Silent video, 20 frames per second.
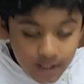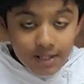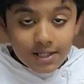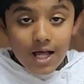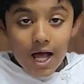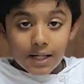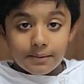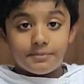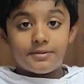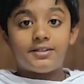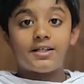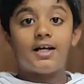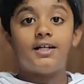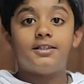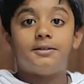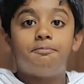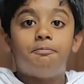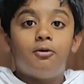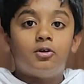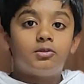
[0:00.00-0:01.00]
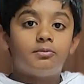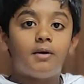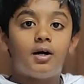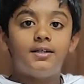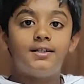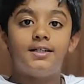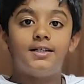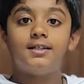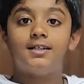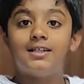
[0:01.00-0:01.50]
And besides,
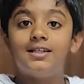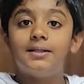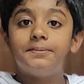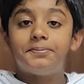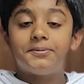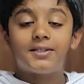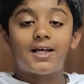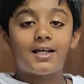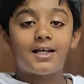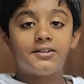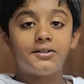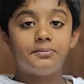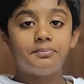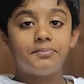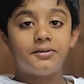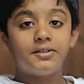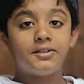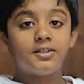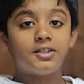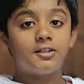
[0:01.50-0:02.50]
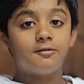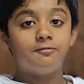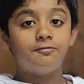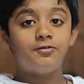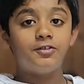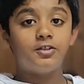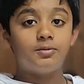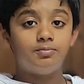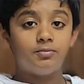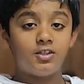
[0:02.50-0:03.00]
Pokemon Eclipse hasn't been
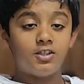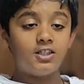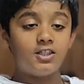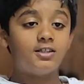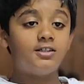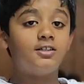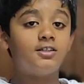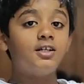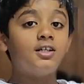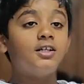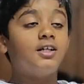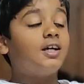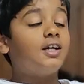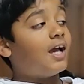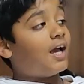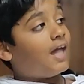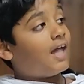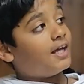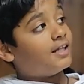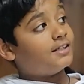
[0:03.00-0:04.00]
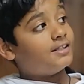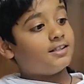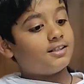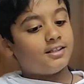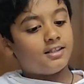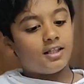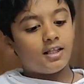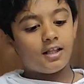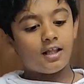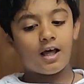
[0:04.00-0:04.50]
confirmed yet,
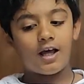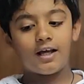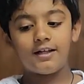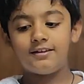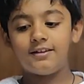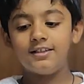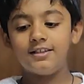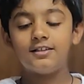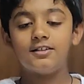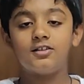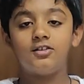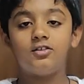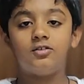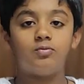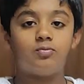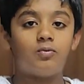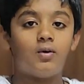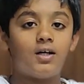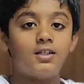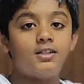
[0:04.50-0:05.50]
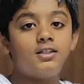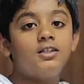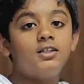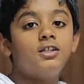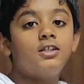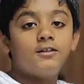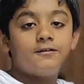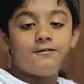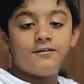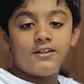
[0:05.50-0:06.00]
and I think there's
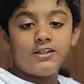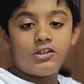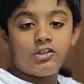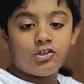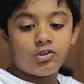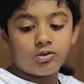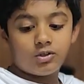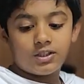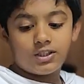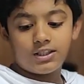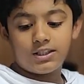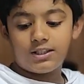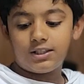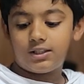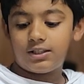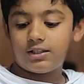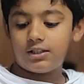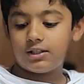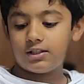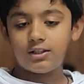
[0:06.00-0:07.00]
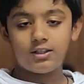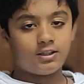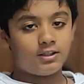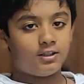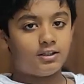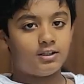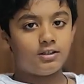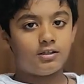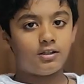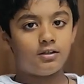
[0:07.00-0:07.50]
one featuring
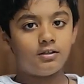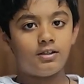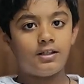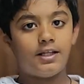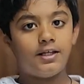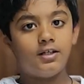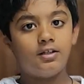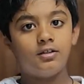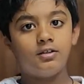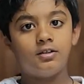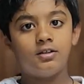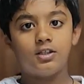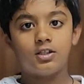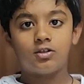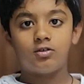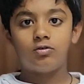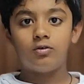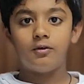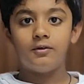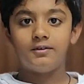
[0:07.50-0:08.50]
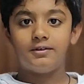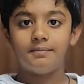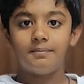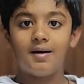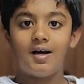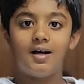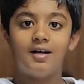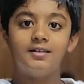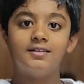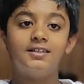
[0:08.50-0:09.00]

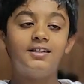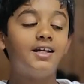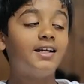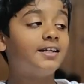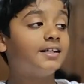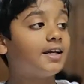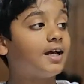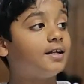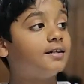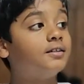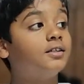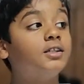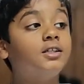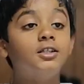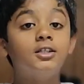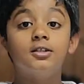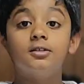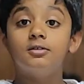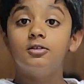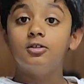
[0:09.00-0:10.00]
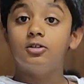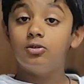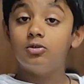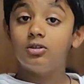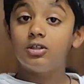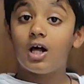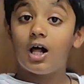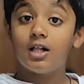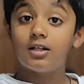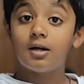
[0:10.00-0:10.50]
Necrozma. Then again,
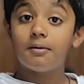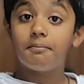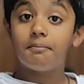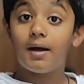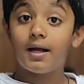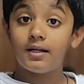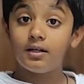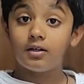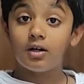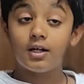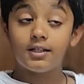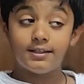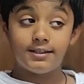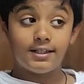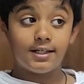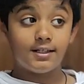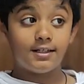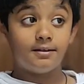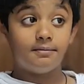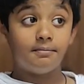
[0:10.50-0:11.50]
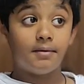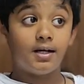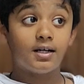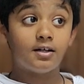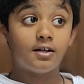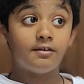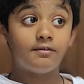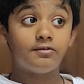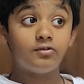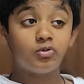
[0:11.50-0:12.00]
Lunala might not get a
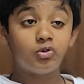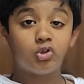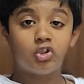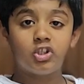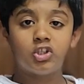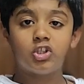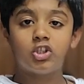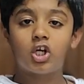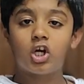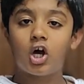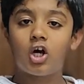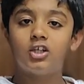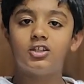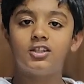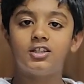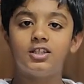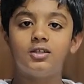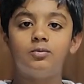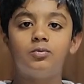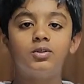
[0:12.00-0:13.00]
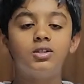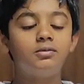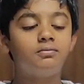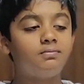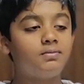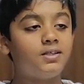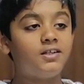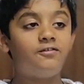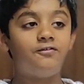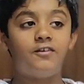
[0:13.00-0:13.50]
Mega Evolution because it wouldn't
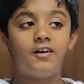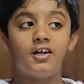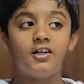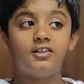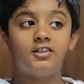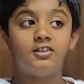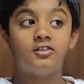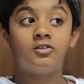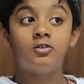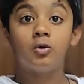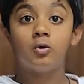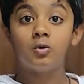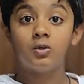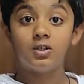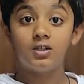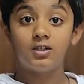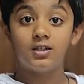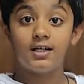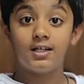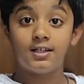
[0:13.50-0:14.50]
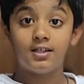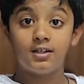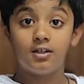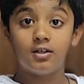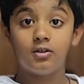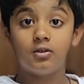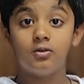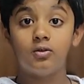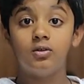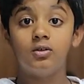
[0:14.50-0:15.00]
be fair to
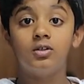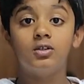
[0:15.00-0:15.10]
Solgaleo.